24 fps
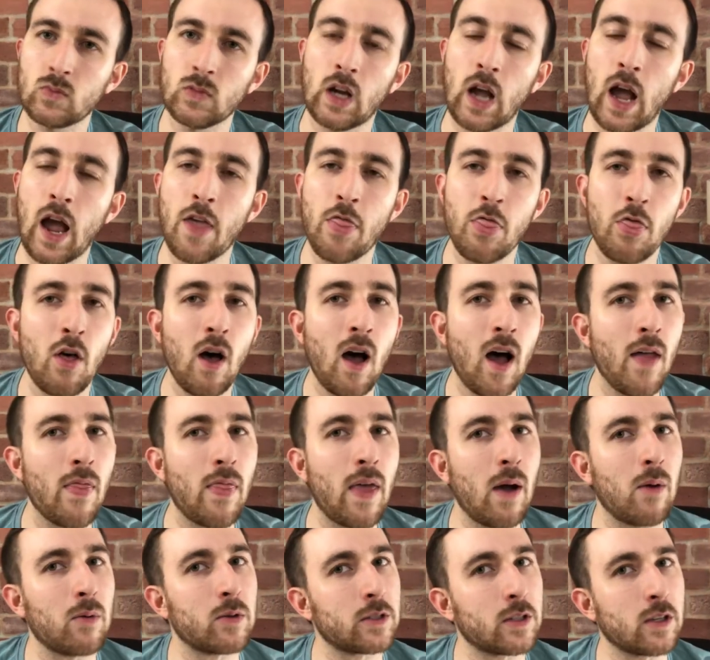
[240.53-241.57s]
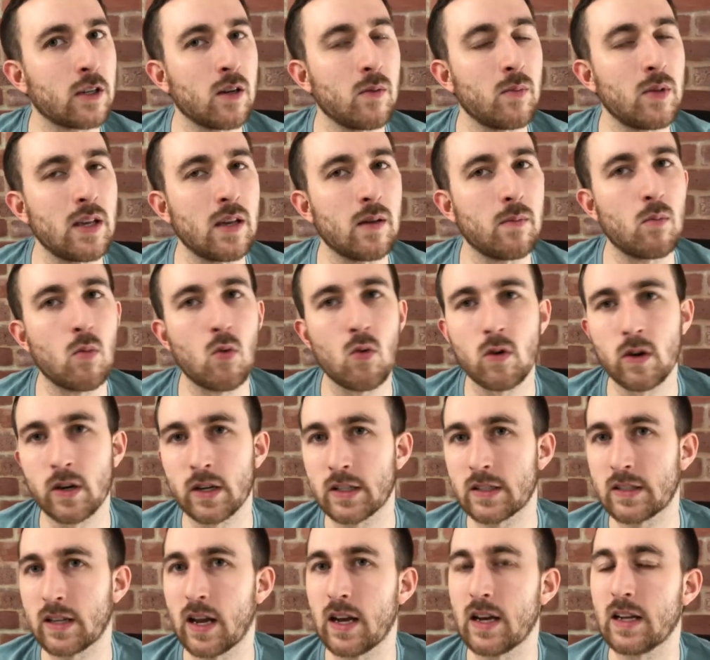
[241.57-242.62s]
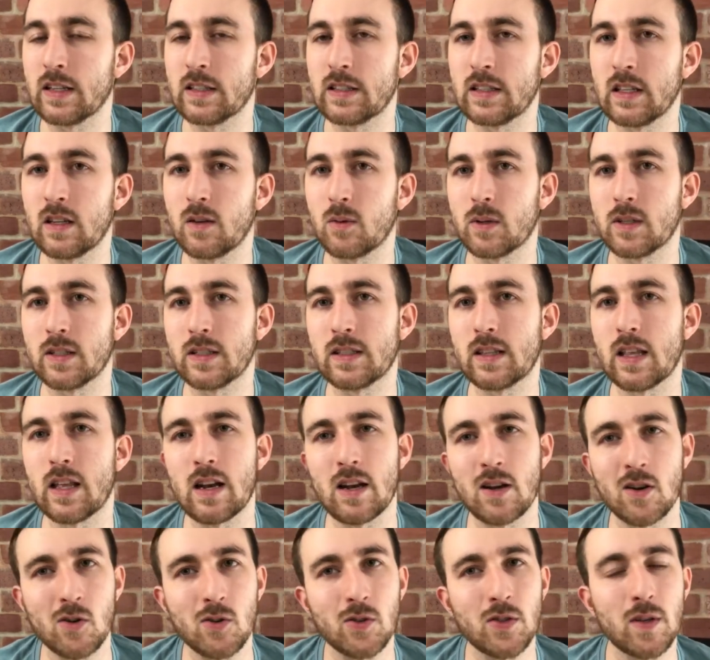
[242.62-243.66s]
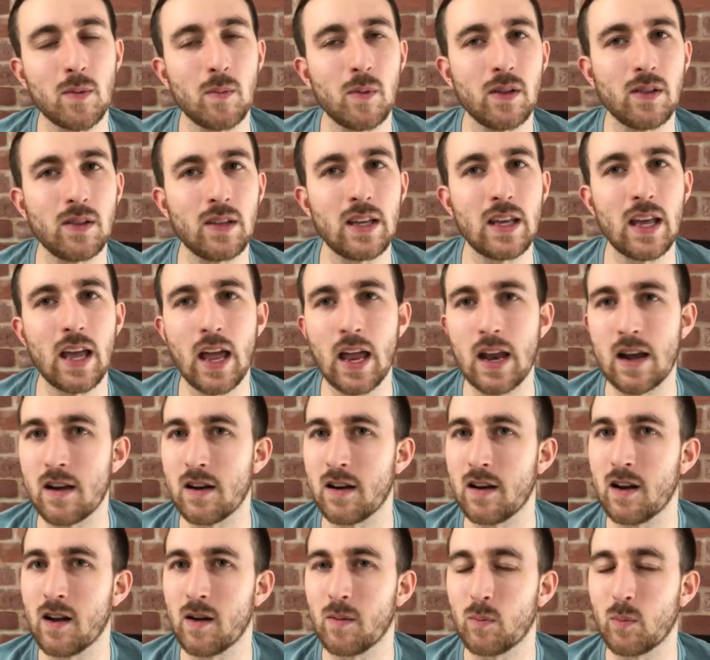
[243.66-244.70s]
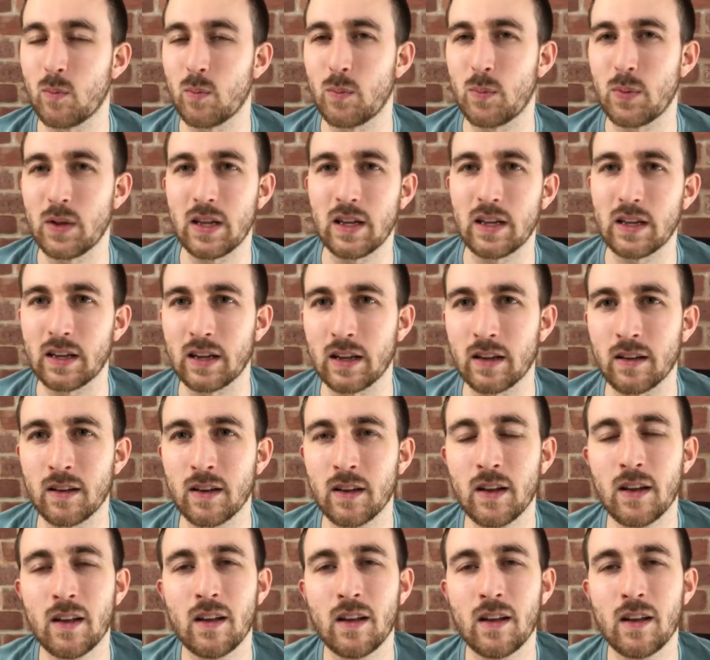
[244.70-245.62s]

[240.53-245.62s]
I thought that was going to be a more exciting sequence than it ultimately ended up being.